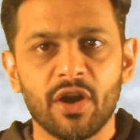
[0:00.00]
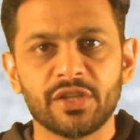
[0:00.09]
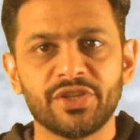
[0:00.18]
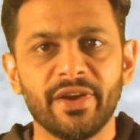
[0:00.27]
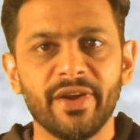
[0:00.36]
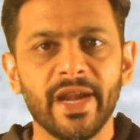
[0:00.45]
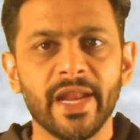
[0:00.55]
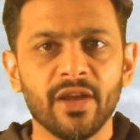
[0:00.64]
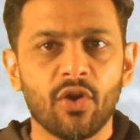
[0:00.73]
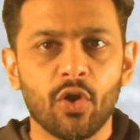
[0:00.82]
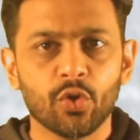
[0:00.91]

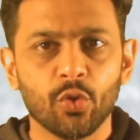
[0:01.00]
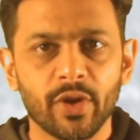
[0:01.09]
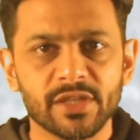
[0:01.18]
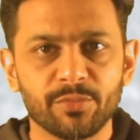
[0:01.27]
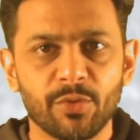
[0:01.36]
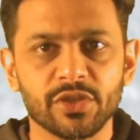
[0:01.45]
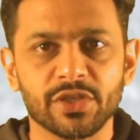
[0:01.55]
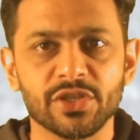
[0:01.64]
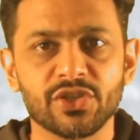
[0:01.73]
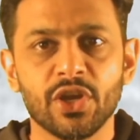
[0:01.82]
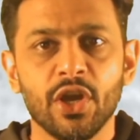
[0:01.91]
generating auto
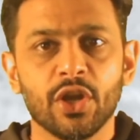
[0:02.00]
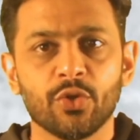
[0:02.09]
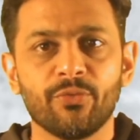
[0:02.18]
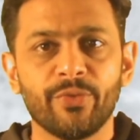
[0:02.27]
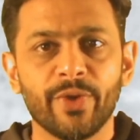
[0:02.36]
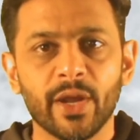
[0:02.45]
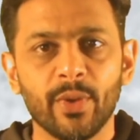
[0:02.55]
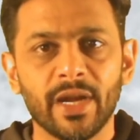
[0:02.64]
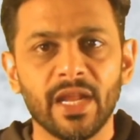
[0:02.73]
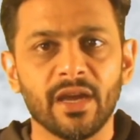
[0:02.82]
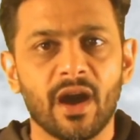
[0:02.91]
responses to
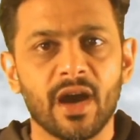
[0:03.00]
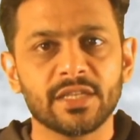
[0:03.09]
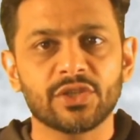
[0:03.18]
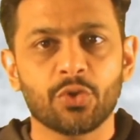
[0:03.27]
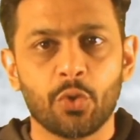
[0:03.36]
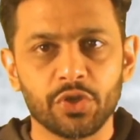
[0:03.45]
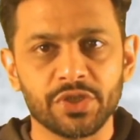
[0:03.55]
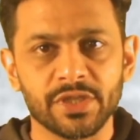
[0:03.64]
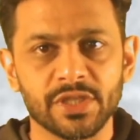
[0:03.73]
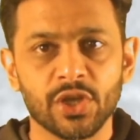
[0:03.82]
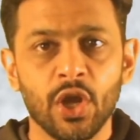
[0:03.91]
frequently asked
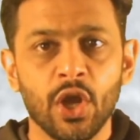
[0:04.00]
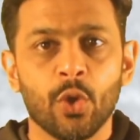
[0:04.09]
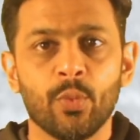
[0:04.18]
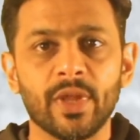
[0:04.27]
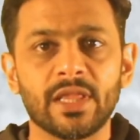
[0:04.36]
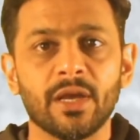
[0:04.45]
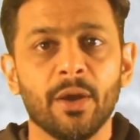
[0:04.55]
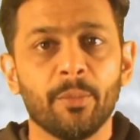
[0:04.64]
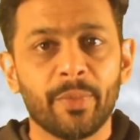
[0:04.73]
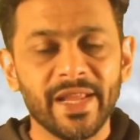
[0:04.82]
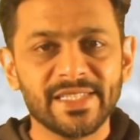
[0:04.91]
questions with
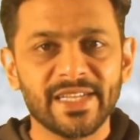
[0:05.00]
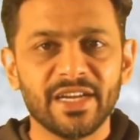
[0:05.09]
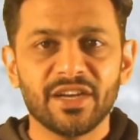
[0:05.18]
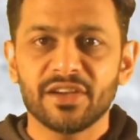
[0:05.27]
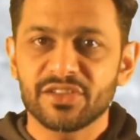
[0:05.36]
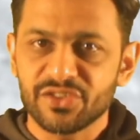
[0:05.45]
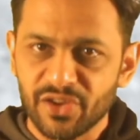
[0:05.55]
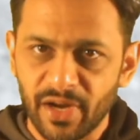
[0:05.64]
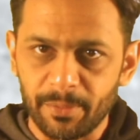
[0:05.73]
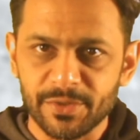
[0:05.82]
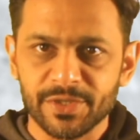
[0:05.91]
preset
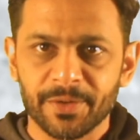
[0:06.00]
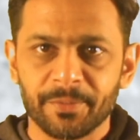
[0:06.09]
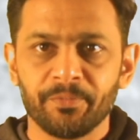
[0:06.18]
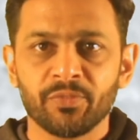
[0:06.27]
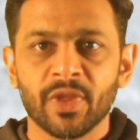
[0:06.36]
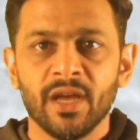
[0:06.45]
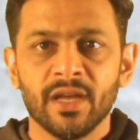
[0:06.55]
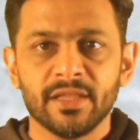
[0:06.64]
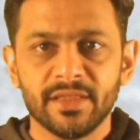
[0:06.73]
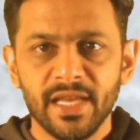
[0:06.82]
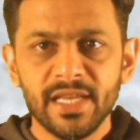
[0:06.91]
scripts.
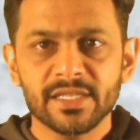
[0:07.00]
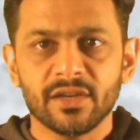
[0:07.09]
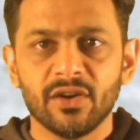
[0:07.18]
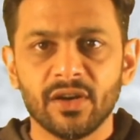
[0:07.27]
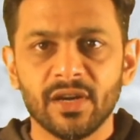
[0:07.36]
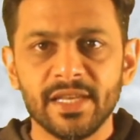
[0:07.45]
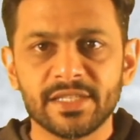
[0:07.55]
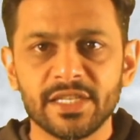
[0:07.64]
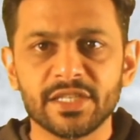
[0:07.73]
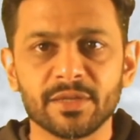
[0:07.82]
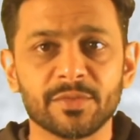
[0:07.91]
These early
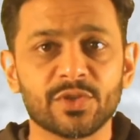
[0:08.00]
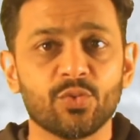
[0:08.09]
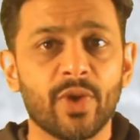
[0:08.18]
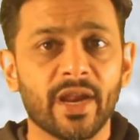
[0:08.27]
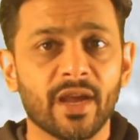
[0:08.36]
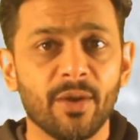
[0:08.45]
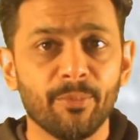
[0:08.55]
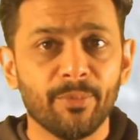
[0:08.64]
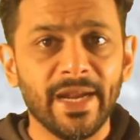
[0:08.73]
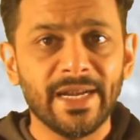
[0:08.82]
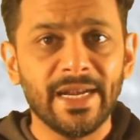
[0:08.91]
systems were
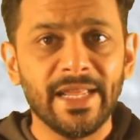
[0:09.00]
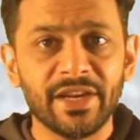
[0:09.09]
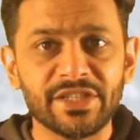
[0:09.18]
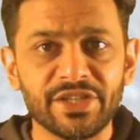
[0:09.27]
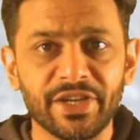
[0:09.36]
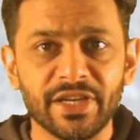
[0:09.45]
completely rigid,